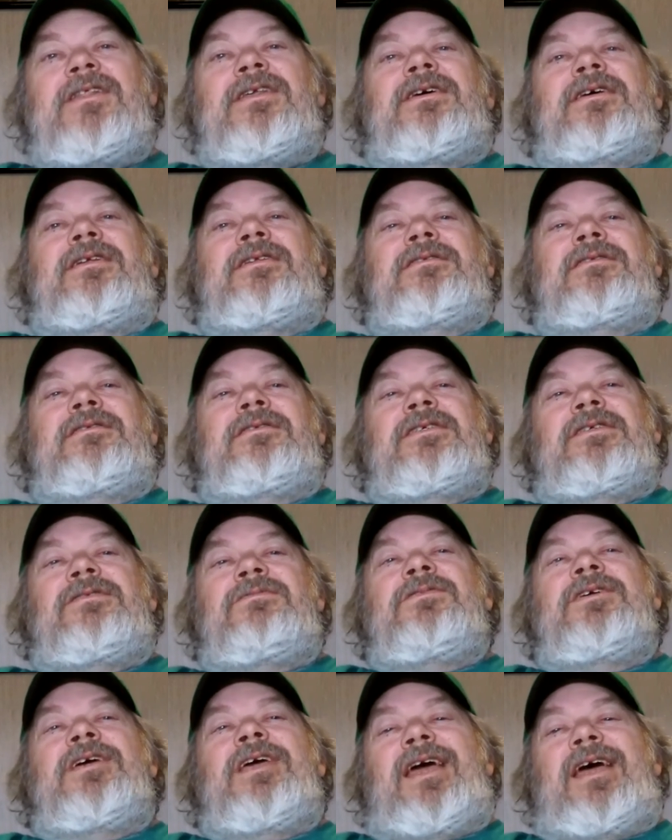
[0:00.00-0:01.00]
that,
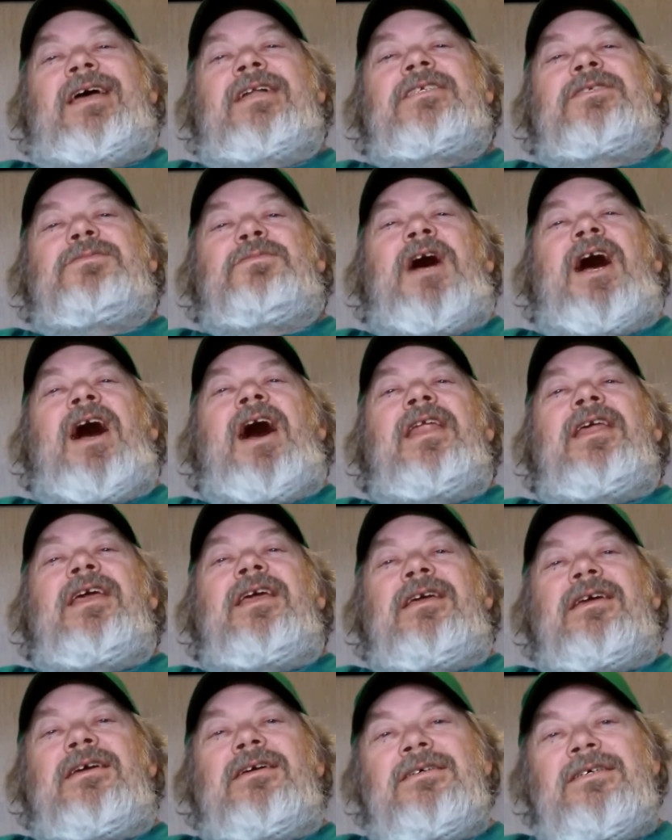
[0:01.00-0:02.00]
that we had
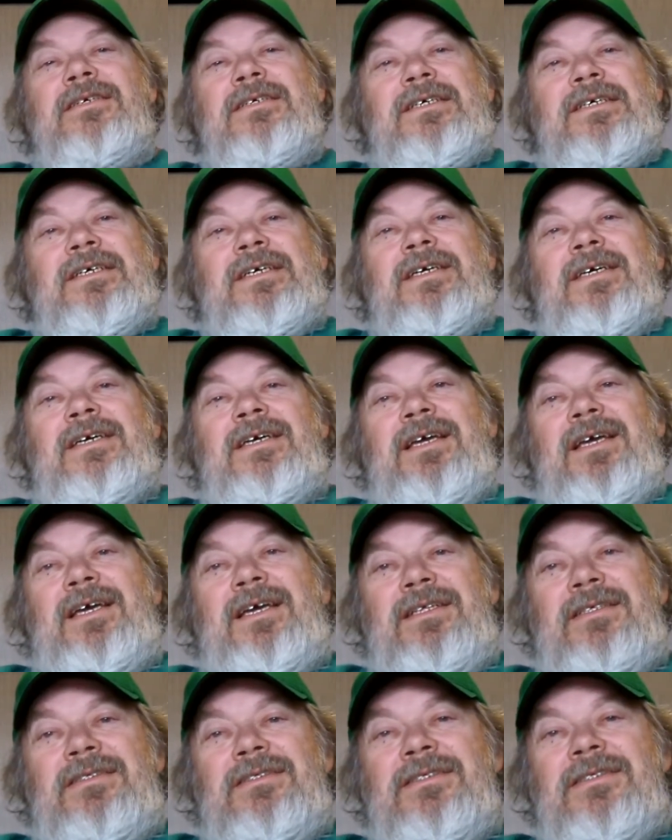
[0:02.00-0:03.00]
Spotty,
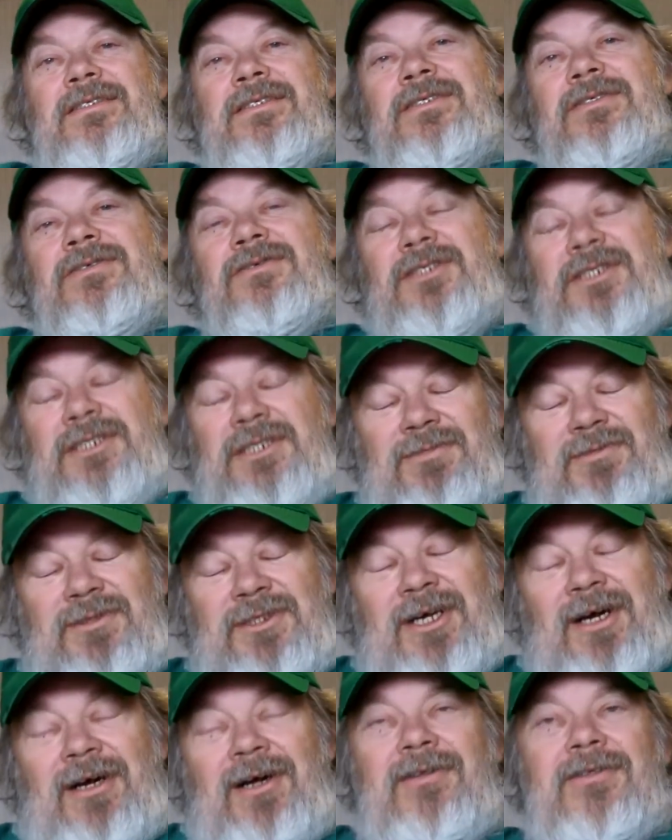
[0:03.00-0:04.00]
and, you know, she
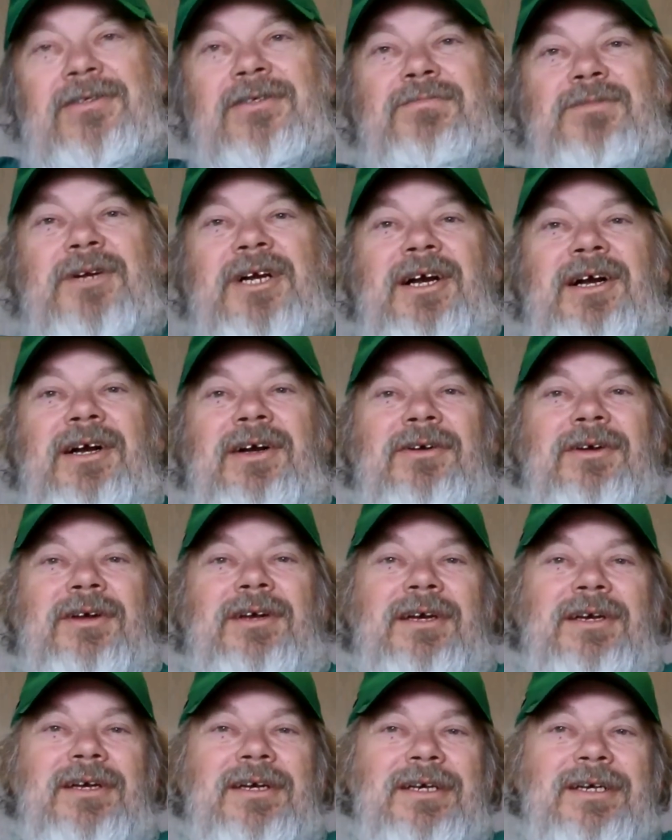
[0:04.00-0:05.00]
was halter broke.